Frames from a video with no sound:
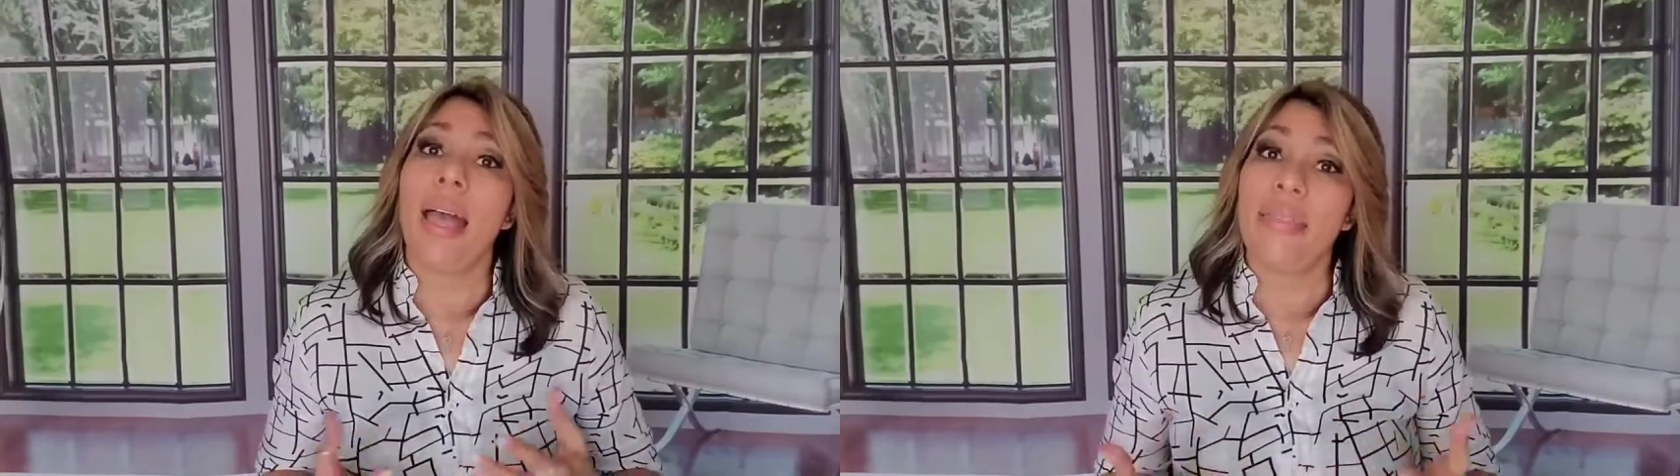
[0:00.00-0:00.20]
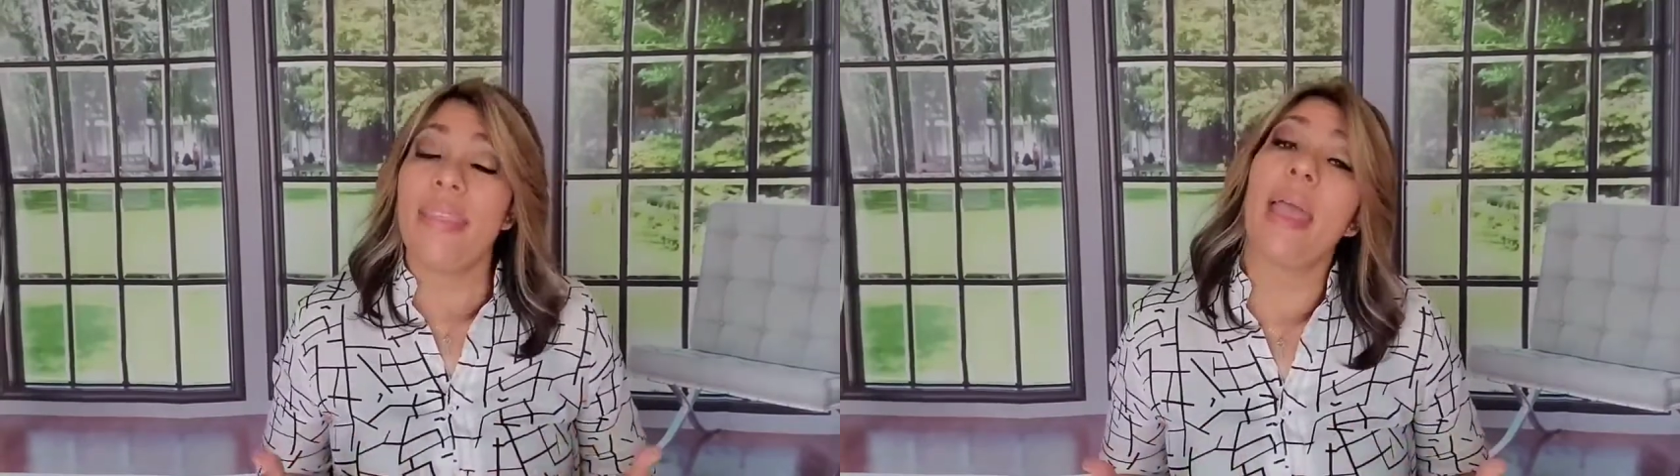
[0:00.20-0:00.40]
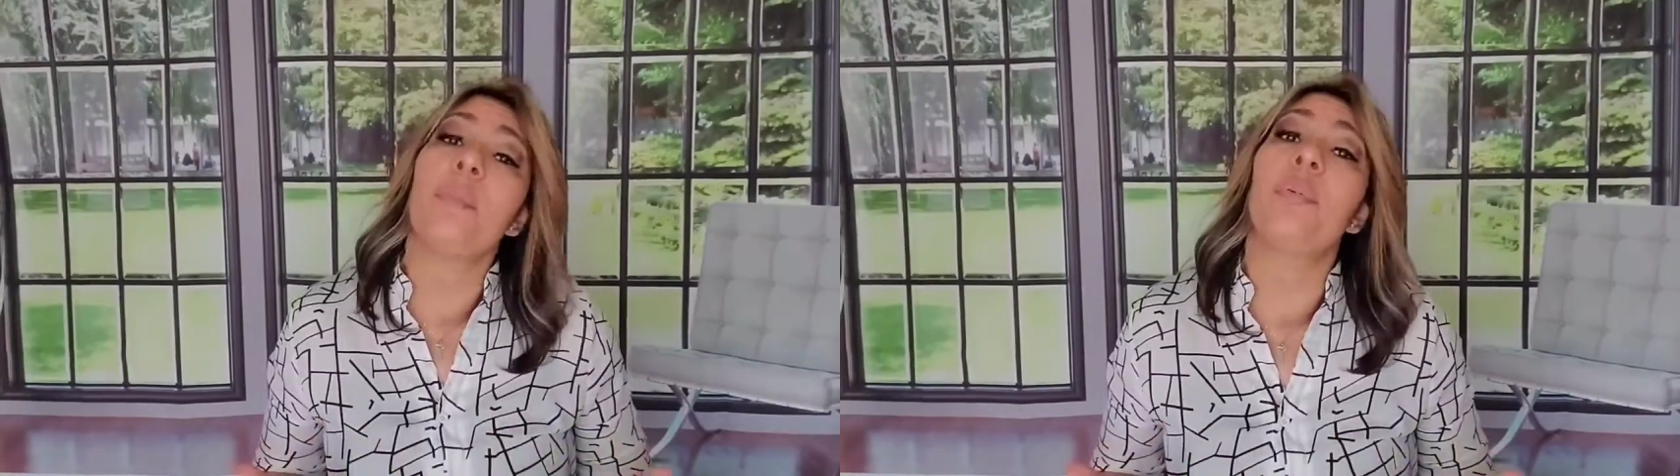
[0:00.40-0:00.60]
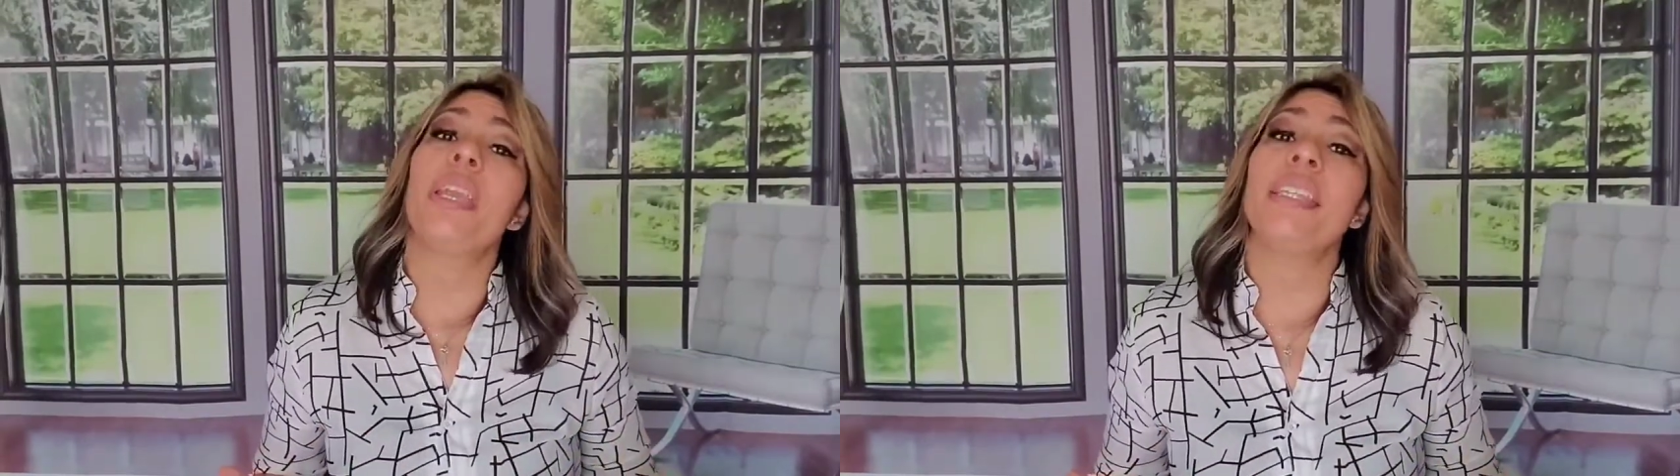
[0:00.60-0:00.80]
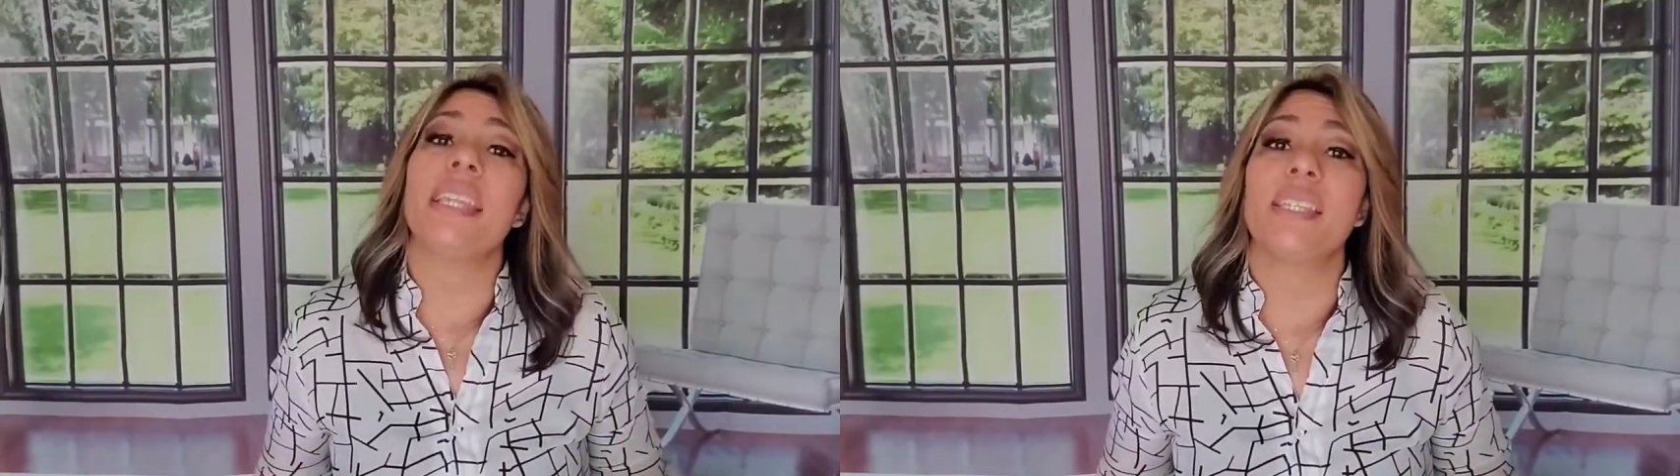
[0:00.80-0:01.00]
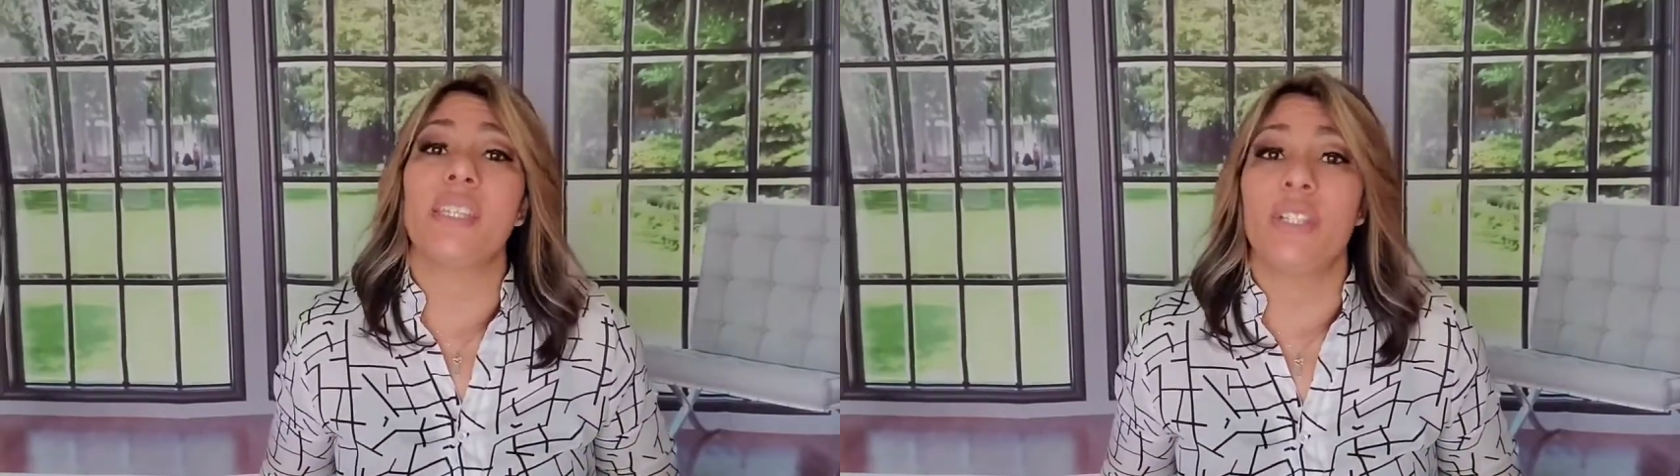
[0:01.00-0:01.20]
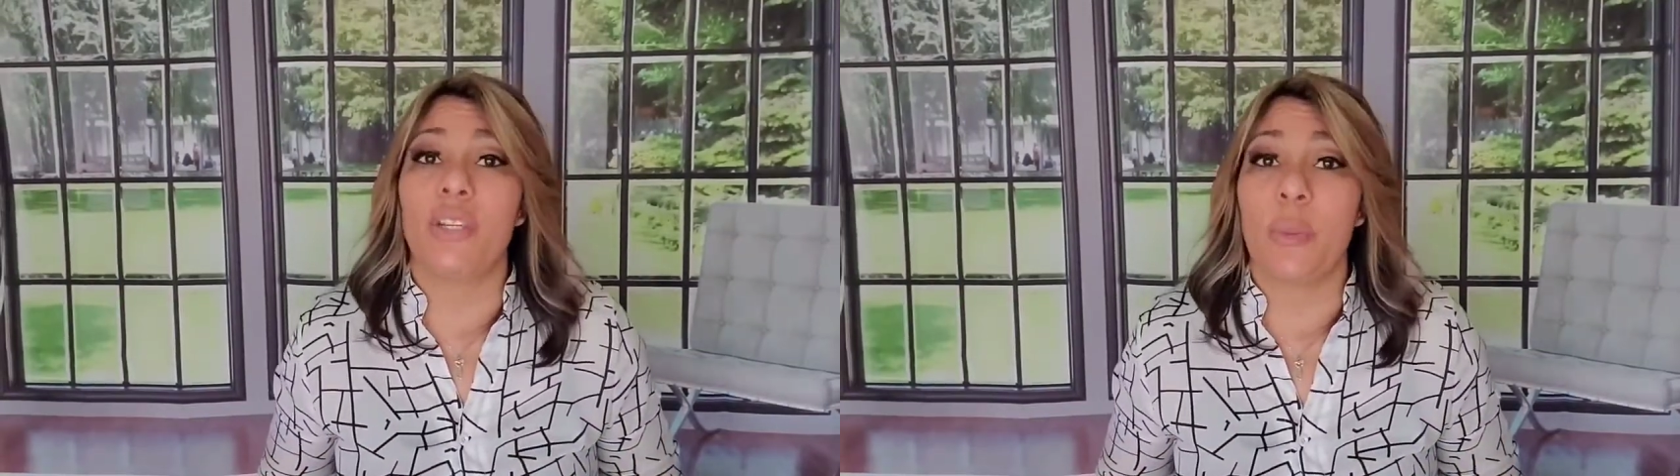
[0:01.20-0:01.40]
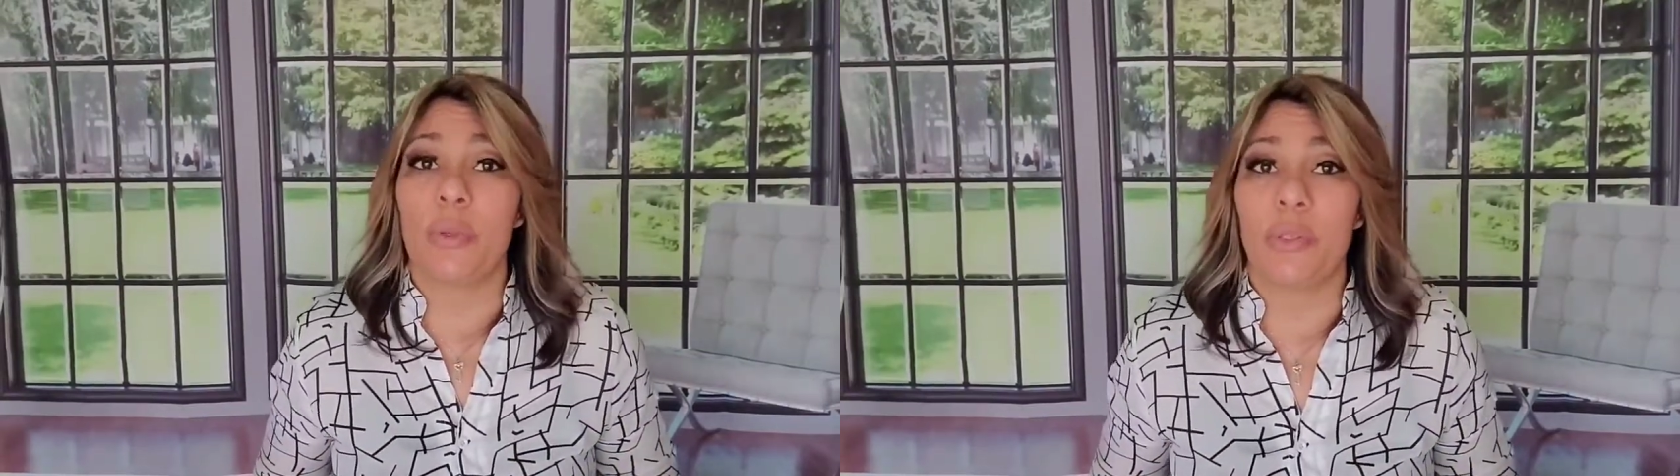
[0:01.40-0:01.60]
And that brings us to
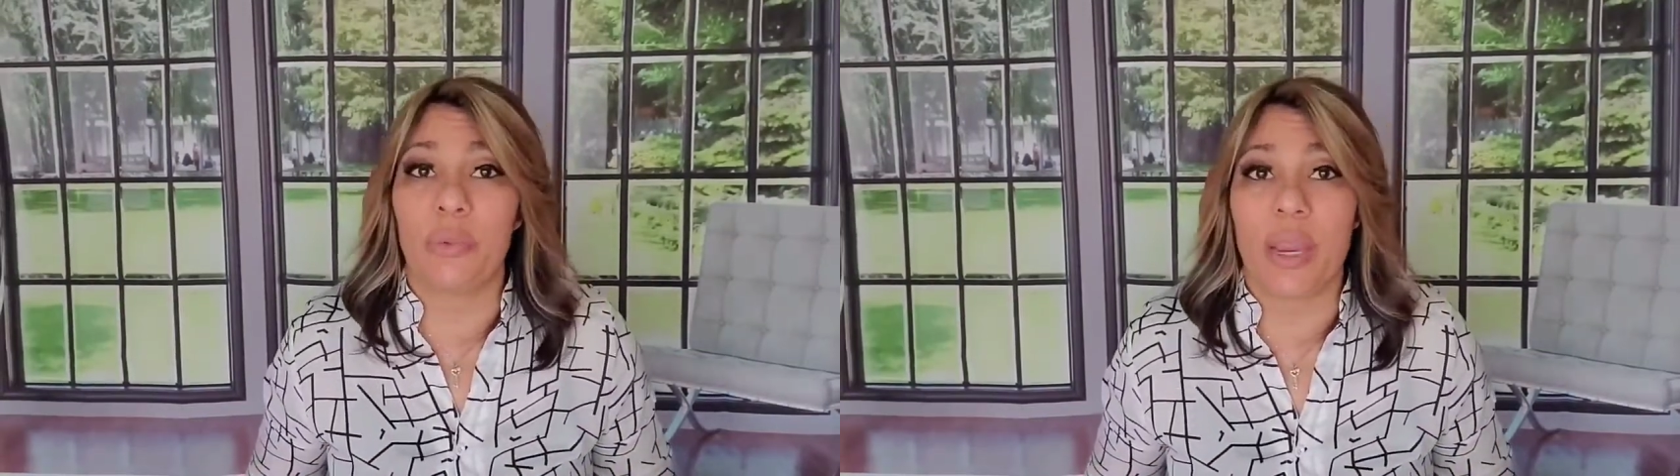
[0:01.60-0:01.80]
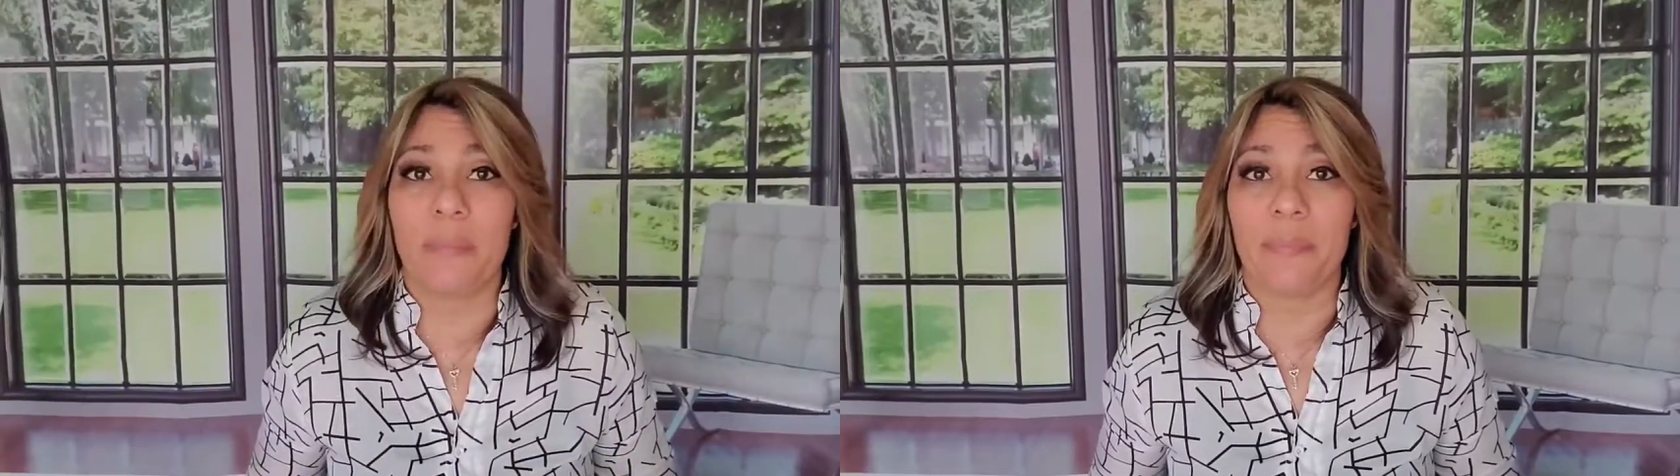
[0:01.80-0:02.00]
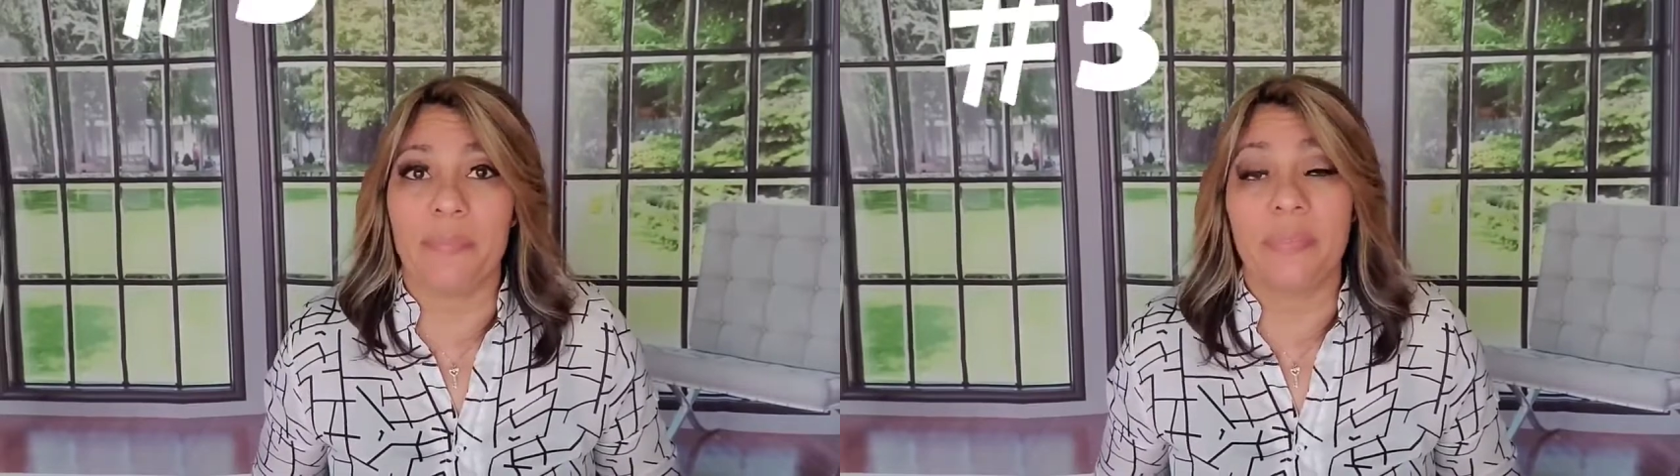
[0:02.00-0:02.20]
number three